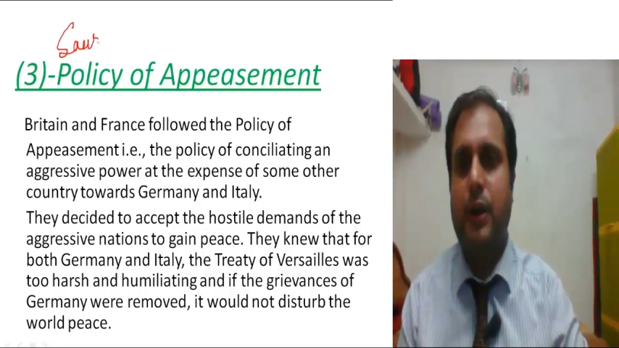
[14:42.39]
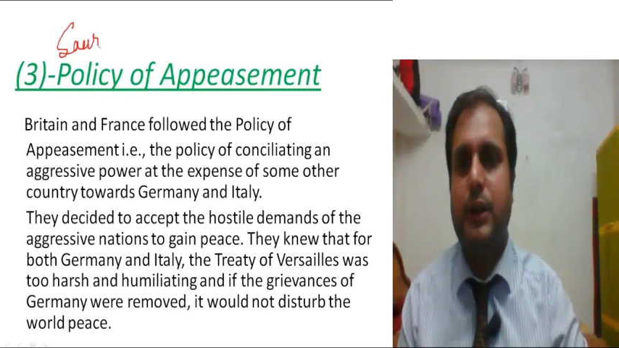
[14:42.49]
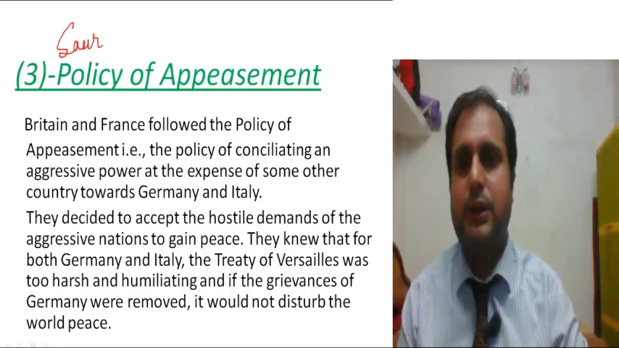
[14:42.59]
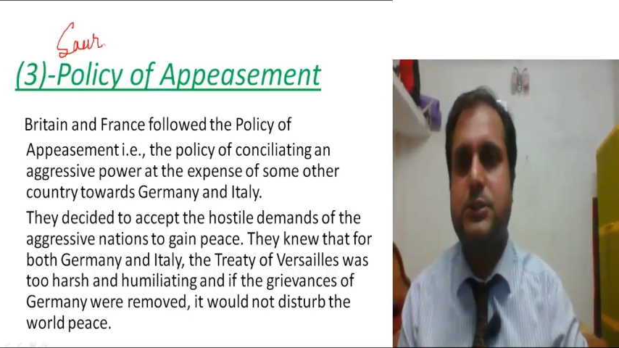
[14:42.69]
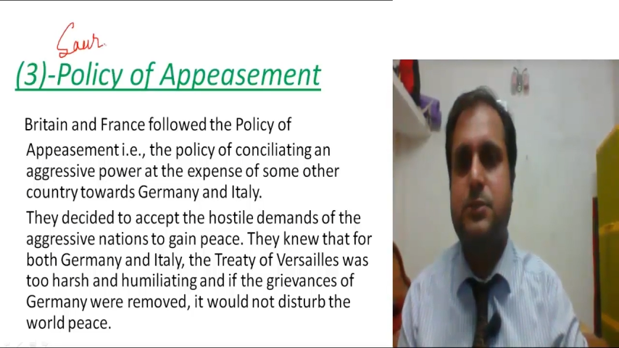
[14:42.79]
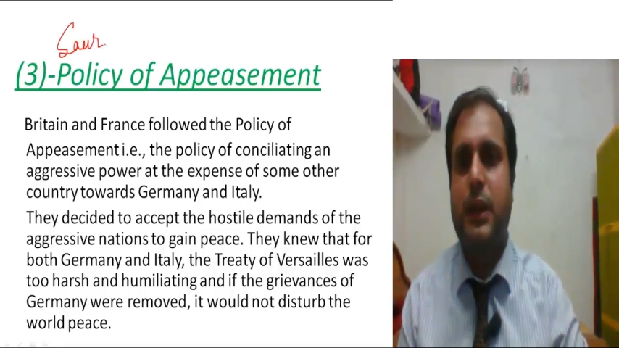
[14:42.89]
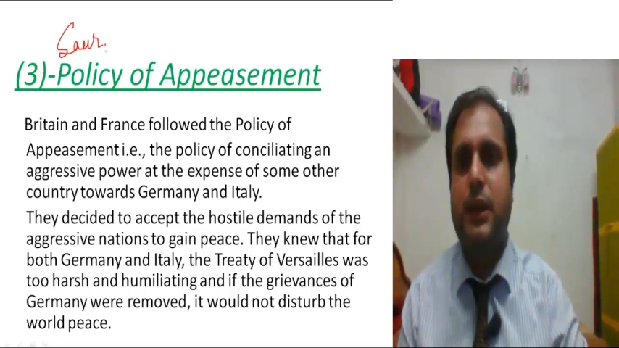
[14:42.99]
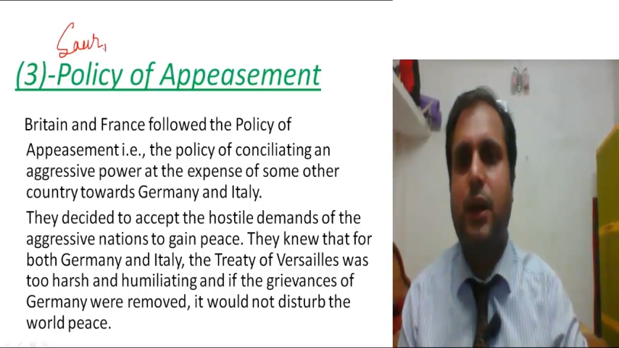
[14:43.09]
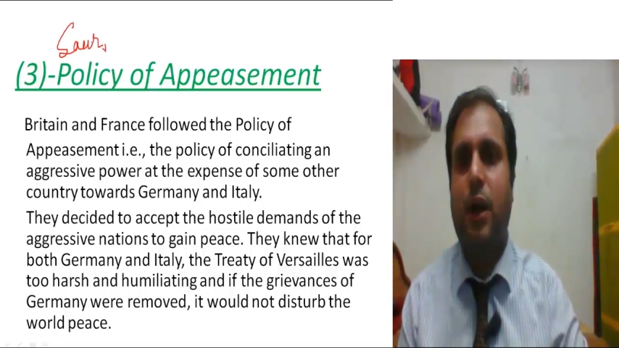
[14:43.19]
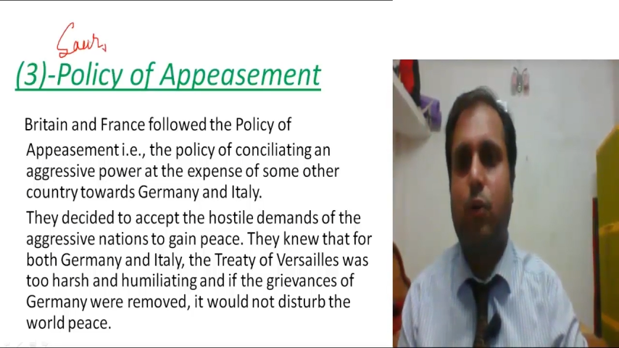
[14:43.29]
it is
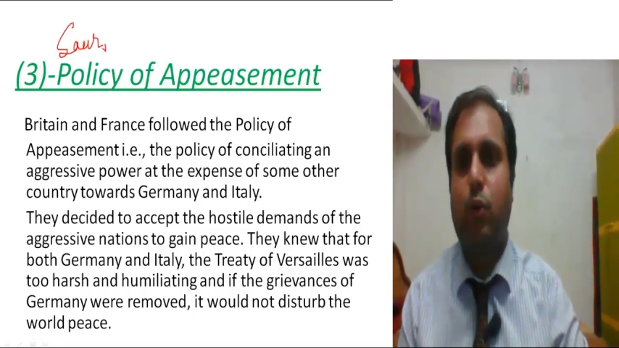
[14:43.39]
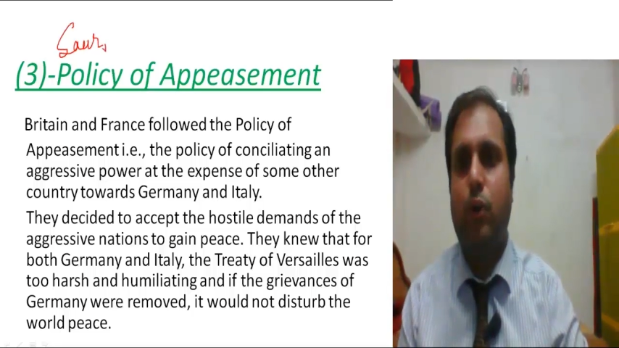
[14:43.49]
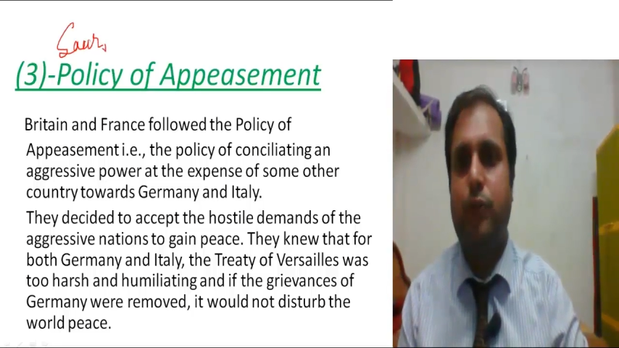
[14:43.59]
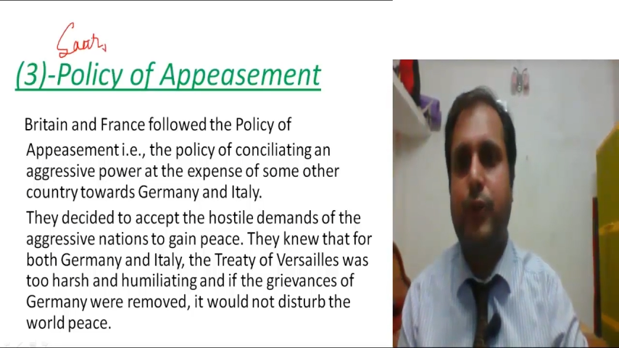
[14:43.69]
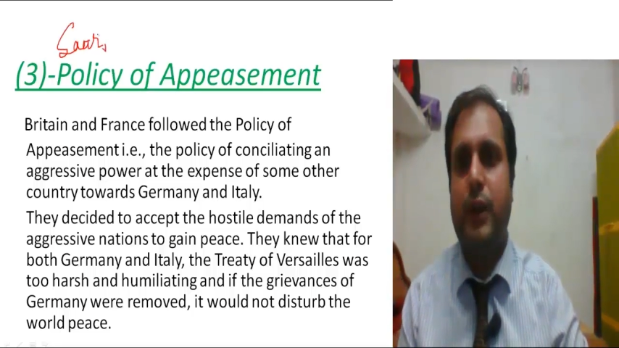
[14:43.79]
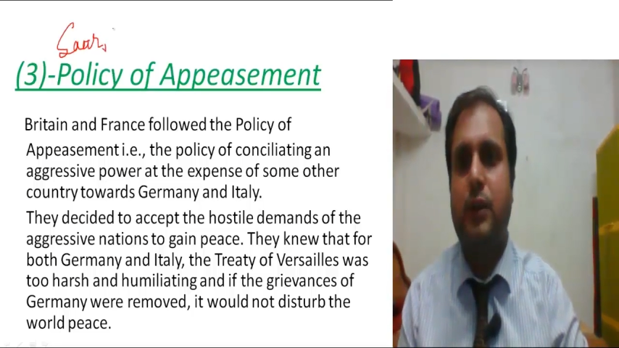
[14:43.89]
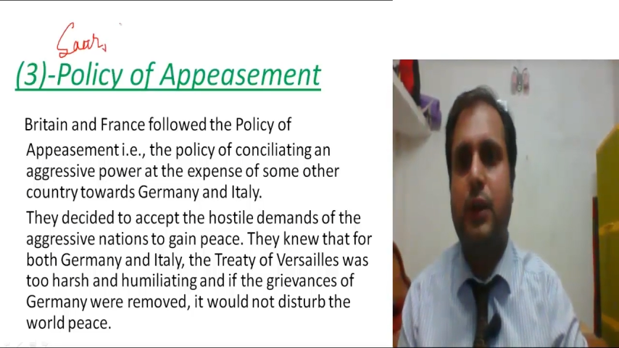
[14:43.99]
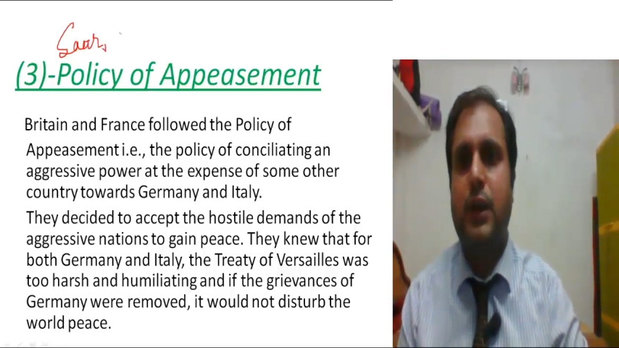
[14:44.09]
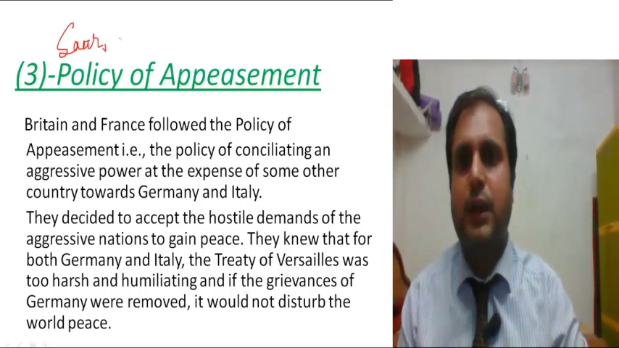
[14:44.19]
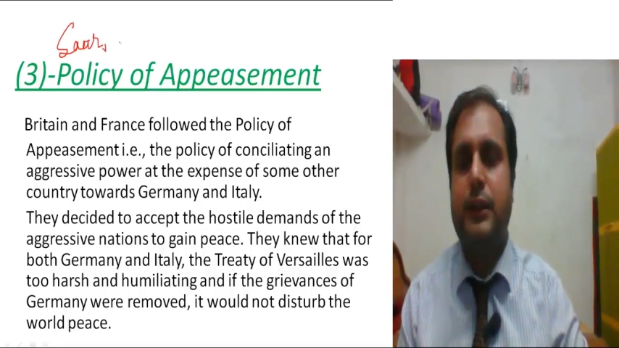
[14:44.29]
mainly a coal field,
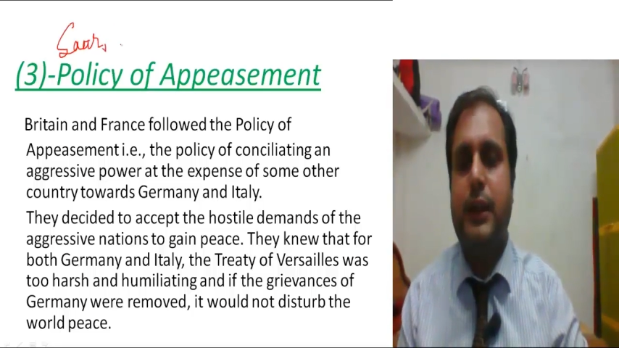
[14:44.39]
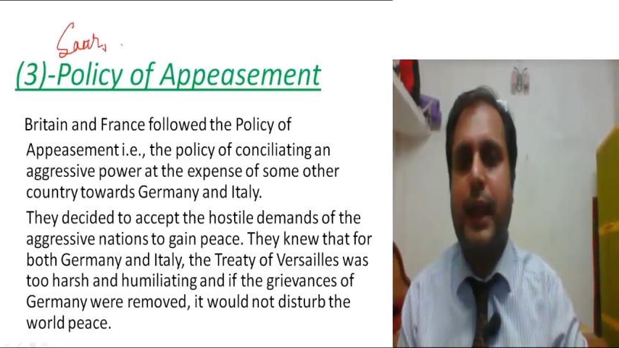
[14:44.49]
the